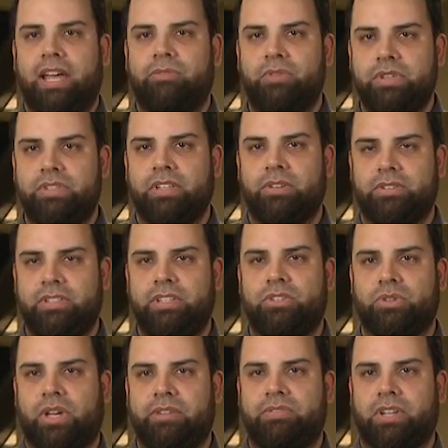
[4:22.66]
Every single
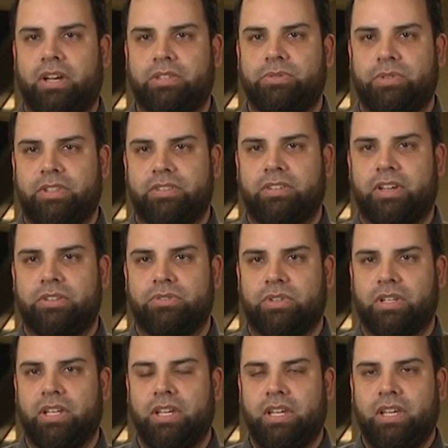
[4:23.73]
teacher I've talked to in this
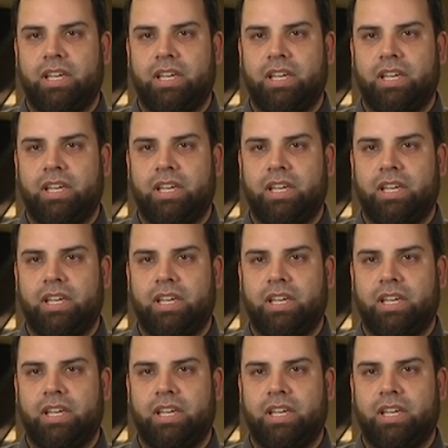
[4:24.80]
country